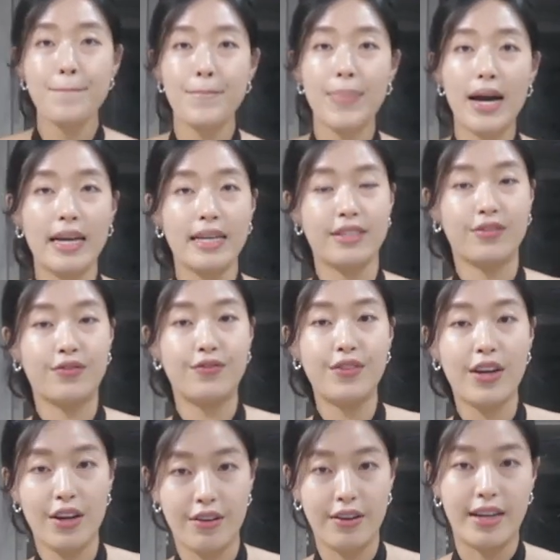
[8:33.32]
but it's
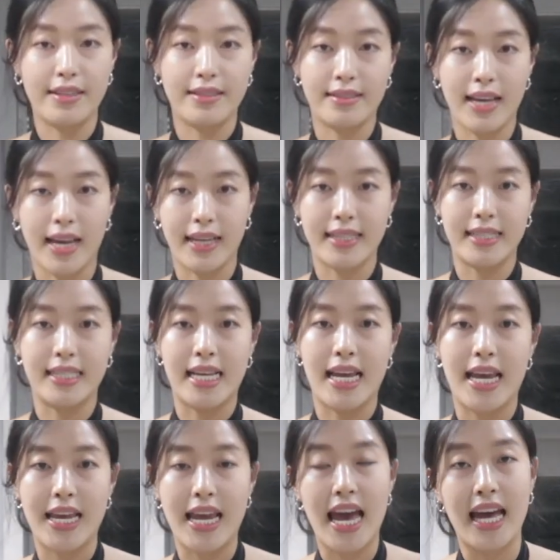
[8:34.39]
very
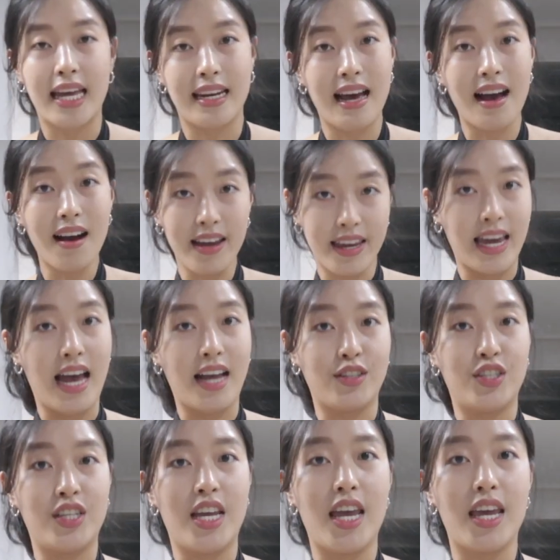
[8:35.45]
sexy and
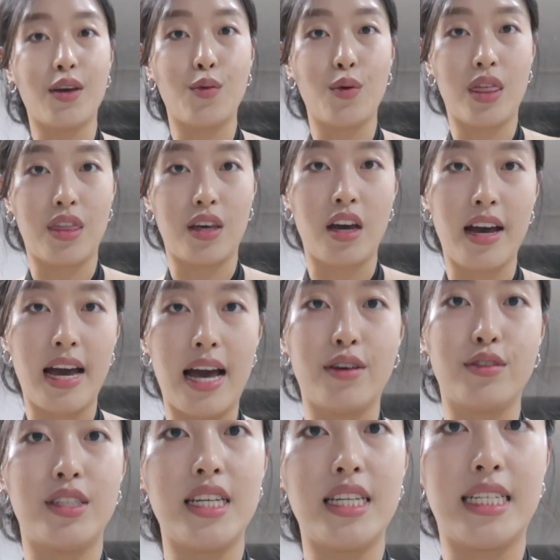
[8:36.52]
eye-catching with the
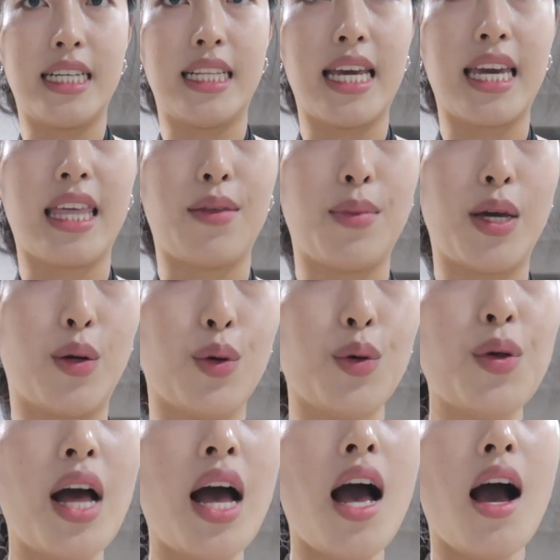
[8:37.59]
cutout detailing in the
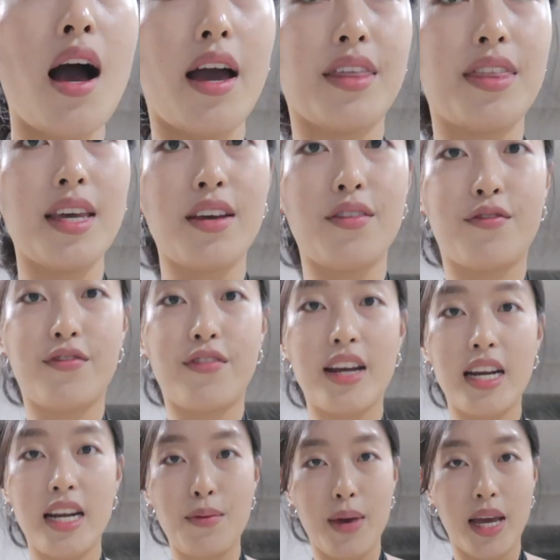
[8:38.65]
middle. I think it
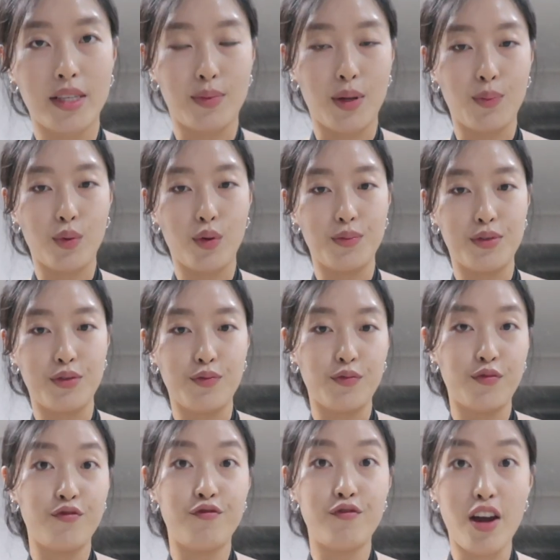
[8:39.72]
really makes my boobs
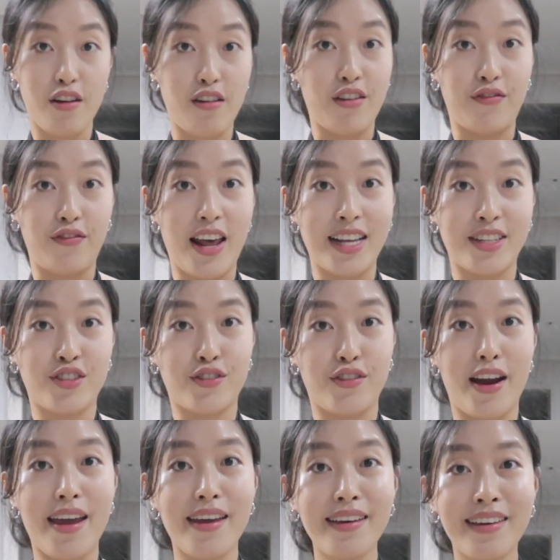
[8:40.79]
very
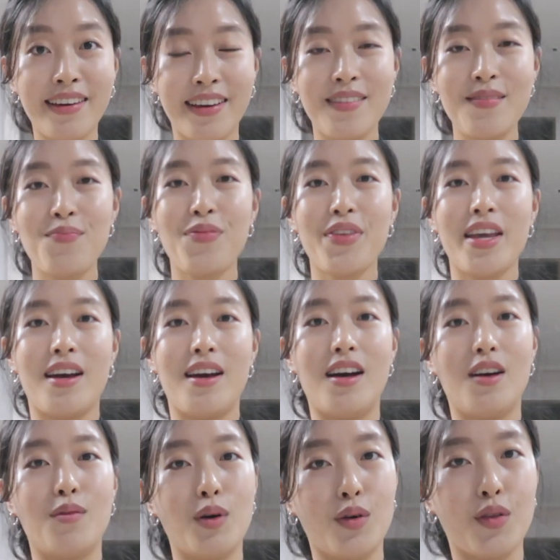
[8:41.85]
flattering.
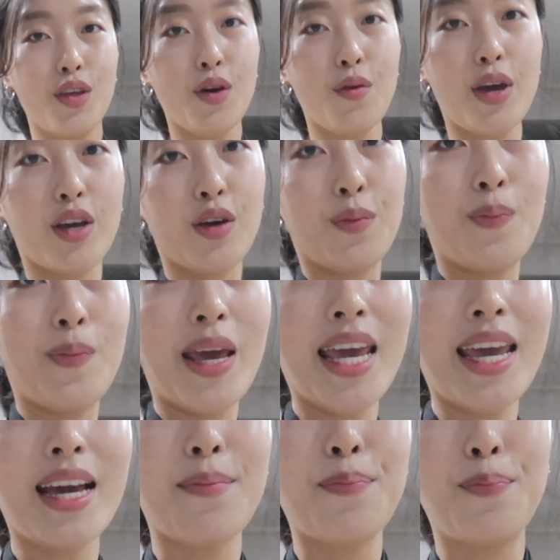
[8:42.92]
Um, although it could
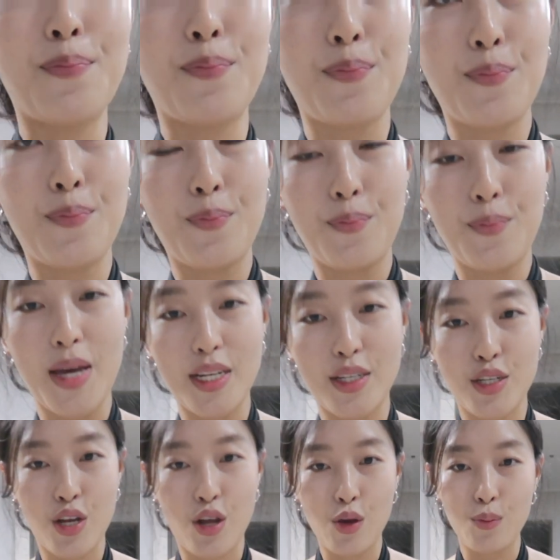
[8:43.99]
be a bit
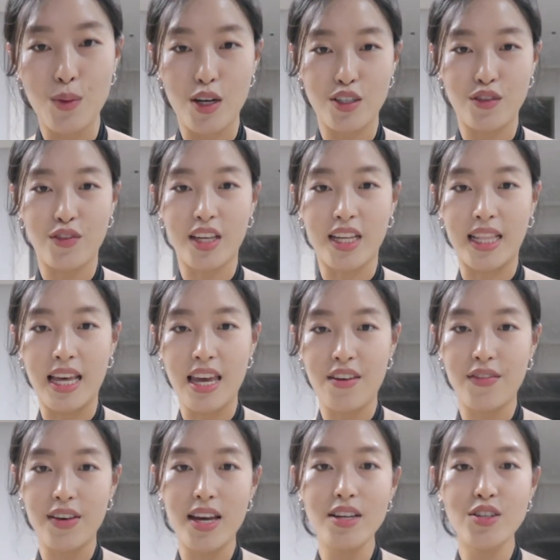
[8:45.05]
too much of the
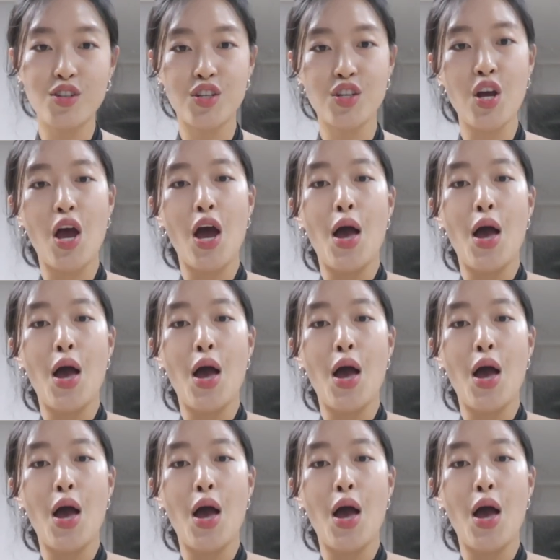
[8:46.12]
cleavage.